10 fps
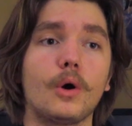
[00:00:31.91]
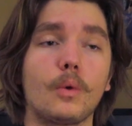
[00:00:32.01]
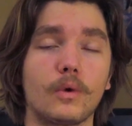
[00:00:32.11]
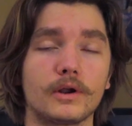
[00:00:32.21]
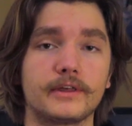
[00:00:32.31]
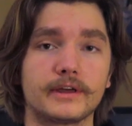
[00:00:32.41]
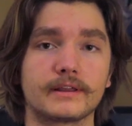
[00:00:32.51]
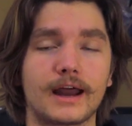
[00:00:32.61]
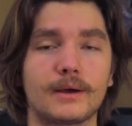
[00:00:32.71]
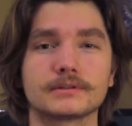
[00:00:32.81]
one thing
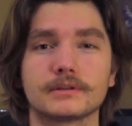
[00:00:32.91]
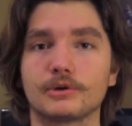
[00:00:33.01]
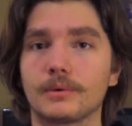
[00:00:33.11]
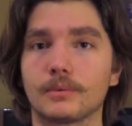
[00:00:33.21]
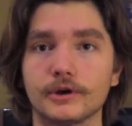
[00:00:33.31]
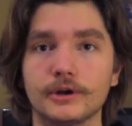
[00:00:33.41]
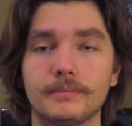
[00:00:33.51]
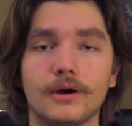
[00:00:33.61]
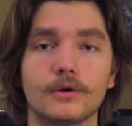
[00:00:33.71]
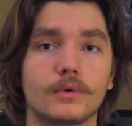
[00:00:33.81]
that I was a little bit worried
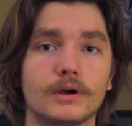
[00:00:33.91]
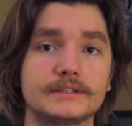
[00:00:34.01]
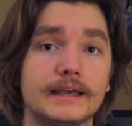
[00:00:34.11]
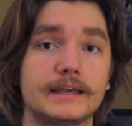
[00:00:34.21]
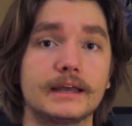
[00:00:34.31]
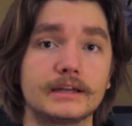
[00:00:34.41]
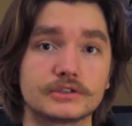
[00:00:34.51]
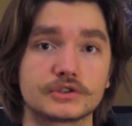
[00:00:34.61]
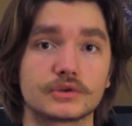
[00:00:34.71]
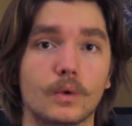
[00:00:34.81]
about was it getting
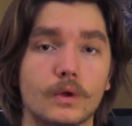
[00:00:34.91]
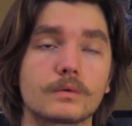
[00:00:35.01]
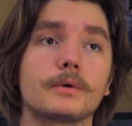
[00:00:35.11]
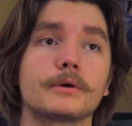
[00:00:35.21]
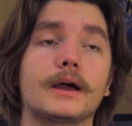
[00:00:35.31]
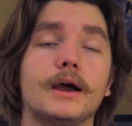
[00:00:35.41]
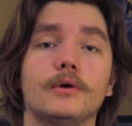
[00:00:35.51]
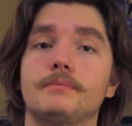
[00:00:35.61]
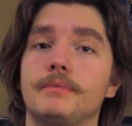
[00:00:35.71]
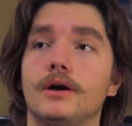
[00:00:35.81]
stolen when we were out
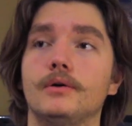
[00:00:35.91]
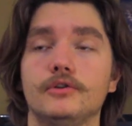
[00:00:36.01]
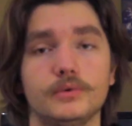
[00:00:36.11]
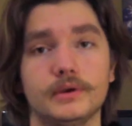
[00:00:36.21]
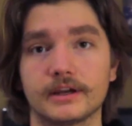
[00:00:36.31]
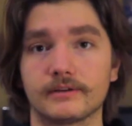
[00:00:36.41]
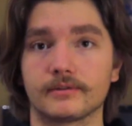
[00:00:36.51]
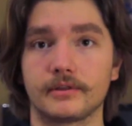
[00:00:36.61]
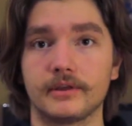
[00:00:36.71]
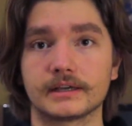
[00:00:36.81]
and about doing
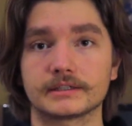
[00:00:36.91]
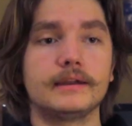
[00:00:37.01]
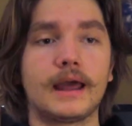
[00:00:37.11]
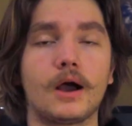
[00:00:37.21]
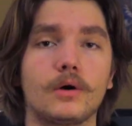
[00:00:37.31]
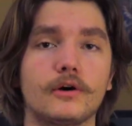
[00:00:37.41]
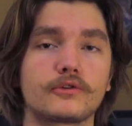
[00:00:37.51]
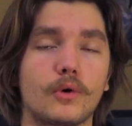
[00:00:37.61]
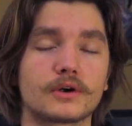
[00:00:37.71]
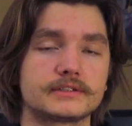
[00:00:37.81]
different things. Now, of
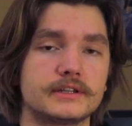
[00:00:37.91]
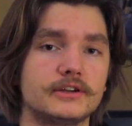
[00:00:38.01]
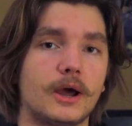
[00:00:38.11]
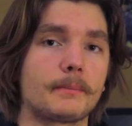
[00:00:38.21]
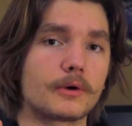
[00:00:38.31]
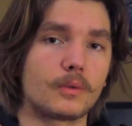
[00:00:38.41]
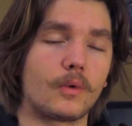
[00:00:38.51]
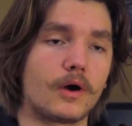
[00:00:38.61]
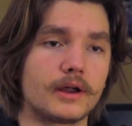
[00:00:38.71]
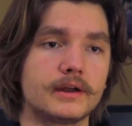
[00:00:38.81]
course, the number
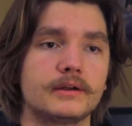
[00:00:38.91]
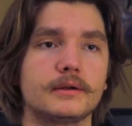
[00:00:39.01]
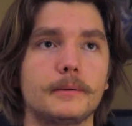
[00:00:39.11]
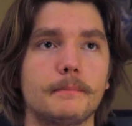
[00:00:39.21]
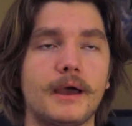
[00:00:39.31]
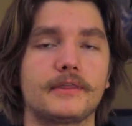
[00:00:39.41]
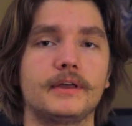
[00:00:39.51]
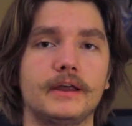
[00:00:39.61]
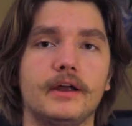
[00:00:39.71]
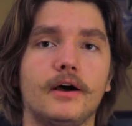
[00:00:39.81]
one
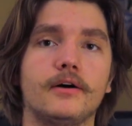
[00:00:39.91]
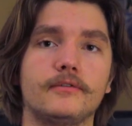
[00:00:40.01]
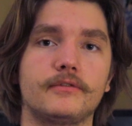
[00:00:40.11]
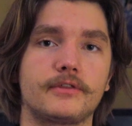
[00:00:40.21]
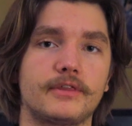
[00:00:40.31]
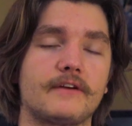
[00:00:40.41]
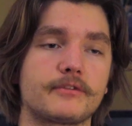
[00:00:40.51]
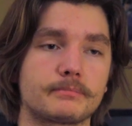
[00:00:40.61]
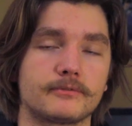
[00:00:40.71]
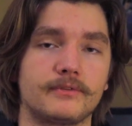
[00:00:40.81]
method of
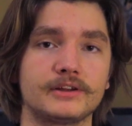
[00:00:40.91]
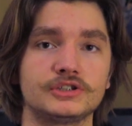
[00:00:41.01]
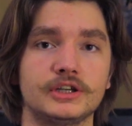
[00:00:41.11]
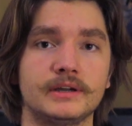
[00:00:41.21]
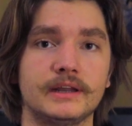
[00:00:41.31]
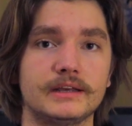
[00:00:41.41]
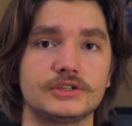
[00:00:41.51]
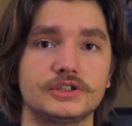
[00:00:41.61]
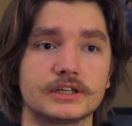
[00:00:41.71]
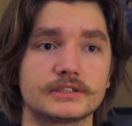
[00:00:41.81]
theft prevention
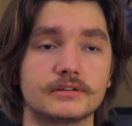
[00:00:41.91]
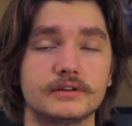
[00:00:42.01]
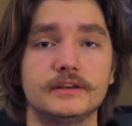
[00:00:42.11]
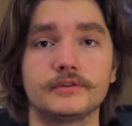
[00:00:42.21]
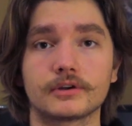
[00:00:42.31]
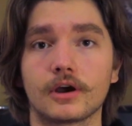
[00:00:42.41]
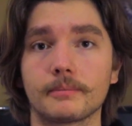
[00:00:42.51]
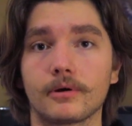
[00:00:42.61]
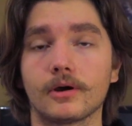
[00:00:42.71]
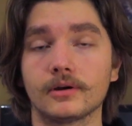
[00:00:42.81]
is just to leave your car
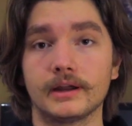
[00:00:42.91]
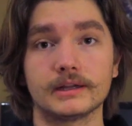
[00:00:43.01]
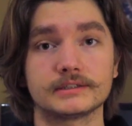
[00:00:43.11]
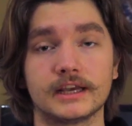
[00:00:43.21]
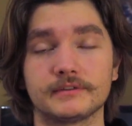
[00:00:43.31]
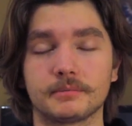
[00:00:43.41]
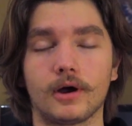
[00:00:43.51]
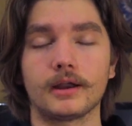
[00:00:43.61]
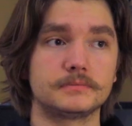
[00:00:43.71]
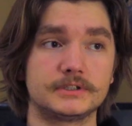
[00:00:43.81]
parked in a safe spot.
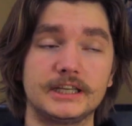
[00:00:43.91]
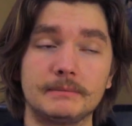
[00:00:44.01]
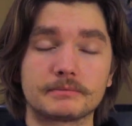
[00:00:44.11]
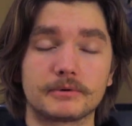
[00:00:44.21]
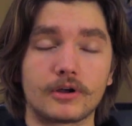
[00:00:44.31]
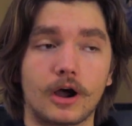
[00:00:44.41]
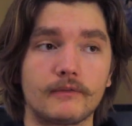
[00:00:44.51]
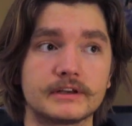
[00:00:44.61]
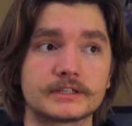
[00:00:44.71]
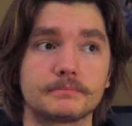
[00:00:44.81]
Seems pretty
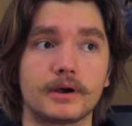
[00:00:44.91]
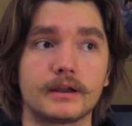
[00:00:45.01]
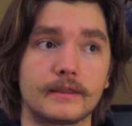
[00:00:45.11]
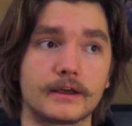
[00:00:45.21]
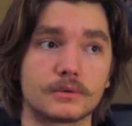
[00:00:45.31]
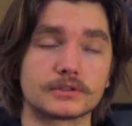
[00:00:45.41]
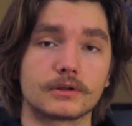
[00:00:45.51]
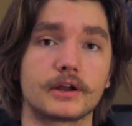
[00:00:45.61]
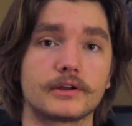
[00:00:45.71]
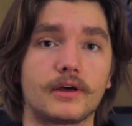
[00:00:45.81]
obvious, but there was a
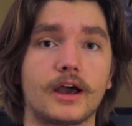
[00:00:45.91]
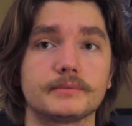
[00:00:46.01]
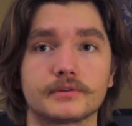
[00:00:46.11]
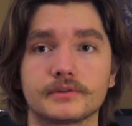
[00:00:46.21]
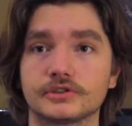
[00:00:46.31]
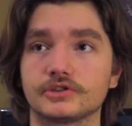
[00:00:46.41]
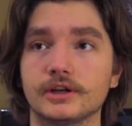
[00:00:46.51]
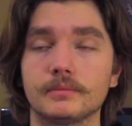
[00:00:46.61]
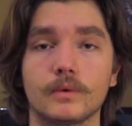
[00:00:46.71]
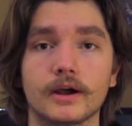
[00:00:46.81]
lot of times on this
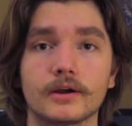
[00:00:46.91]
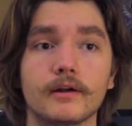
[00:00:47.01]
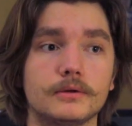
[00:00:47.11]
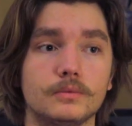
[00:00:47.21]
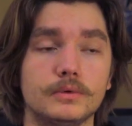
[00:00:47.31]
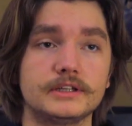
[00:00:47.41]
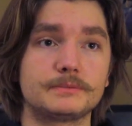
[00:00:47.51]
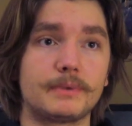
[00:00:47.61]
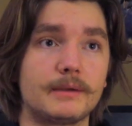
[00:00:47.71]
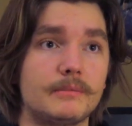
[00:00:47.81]
trip where we
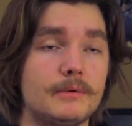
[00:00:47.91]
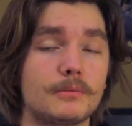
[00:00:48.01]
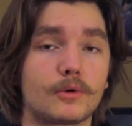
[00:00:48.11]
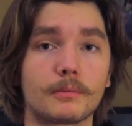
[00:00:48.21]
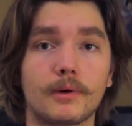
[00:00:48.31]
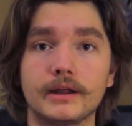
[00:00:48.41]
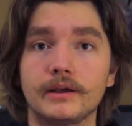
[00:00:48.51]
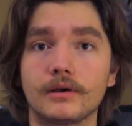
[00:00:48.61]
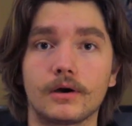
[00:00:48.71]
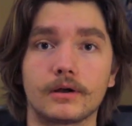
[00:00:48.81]
spent maybe more
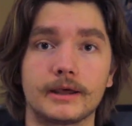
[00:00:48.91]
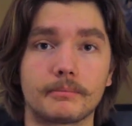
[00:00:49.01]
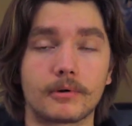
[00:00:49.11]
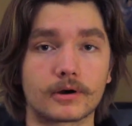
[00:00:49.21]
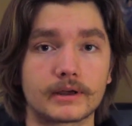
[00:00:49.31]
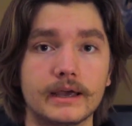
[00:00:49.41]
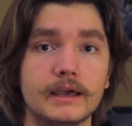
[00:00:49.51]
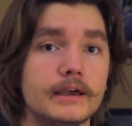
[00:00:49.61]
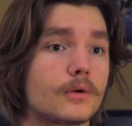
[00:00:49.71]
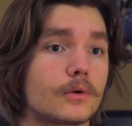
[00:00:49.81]
money on a
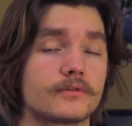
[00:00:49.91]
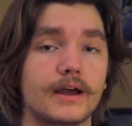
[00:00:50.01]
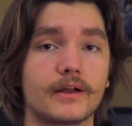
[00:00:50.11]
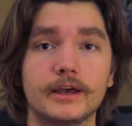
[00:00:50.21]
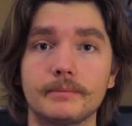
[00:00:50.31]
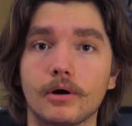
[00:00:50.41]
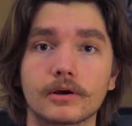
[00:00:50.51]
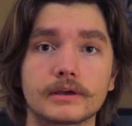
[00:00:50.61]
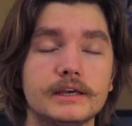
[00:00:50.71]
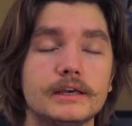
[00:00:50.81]
parkade or valet
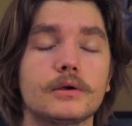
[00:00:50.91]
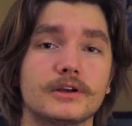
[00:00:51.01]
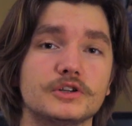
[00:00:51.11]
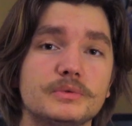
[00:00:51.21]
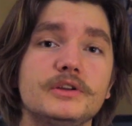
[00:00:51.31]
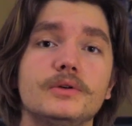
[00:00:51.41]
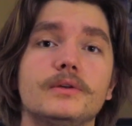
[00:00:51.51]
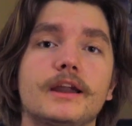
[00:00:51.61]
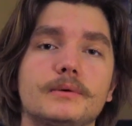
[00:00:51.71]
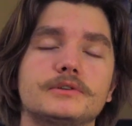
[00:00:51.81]
parking because we knew
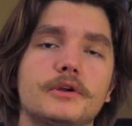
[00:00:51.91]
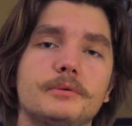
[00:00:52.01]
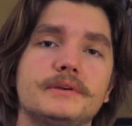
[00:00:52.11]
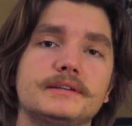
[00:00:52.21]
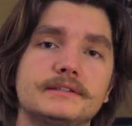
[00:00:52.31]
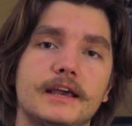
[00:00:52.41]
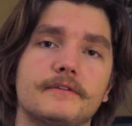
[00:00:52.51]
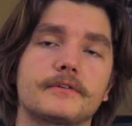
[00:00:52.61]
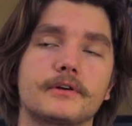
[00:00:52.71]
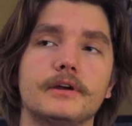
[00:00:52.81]
that it was going to be
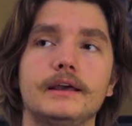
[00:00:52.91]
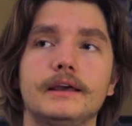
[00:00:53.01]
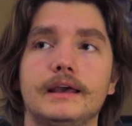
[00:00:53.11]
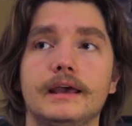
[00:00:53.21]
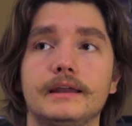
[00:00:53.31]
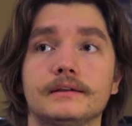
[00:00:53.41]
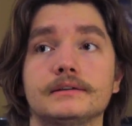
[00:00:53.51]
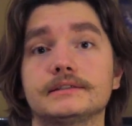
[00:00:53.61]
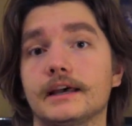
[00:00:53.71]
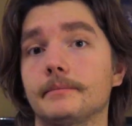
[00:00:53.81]
safer in
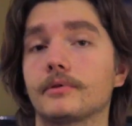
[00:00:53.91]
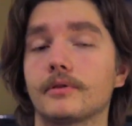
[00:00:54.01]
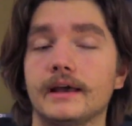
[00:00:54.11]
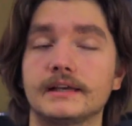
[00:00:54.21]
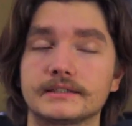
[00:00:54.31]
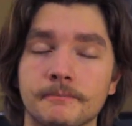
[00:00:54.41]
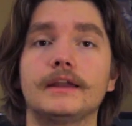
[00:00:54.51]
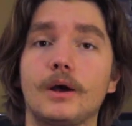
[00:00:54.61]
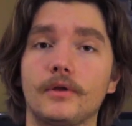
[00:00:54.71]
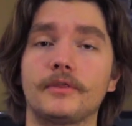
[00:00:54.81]
said place.
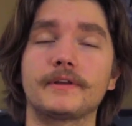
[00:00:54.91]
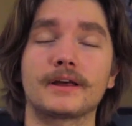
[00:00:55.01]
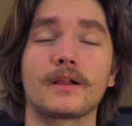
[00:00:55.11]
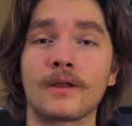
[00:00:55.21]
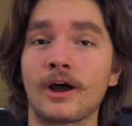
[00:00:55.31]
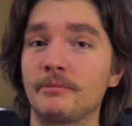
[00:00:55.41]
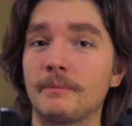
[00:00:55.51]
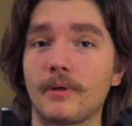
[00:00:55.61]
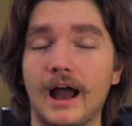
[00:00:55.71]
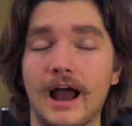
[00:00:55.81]
Now, one thing that a lot of
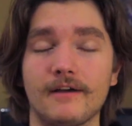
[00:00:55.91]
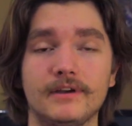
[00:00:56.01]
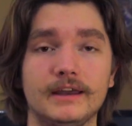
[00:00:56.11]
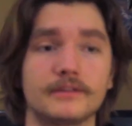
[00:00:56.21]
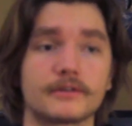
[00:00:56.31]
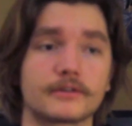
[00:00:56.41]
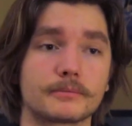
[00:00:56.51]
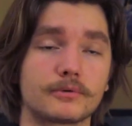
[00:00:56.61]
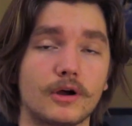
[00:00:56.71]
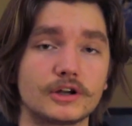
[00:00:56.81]
people have in either their
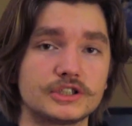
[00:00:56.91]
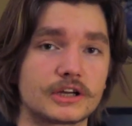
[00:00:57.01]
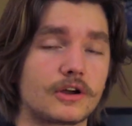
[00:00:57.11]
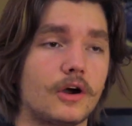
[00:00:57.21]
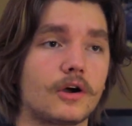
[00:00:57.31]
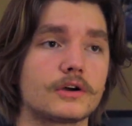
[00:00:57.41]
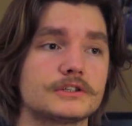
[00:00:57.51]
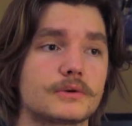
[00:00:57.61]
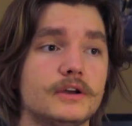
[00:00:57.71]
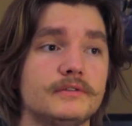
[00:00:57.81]
project
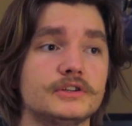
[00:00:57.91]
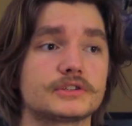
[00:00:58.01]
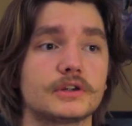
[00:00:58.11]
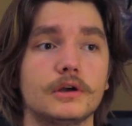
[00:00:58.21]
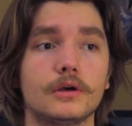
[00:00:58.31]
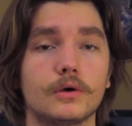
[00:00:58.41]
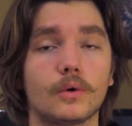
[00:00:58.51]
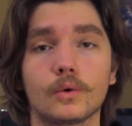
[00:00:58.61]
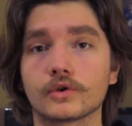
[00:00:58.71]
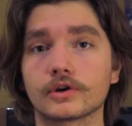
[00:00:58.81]
cars or even just
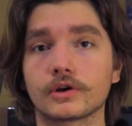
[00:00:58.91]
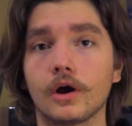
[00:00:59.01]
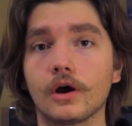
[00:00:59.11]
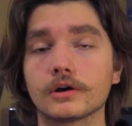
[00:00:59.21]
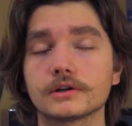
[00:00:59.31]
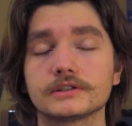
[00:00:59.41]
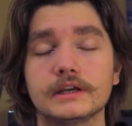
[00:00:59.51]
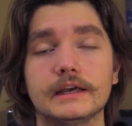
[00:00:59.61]
older cars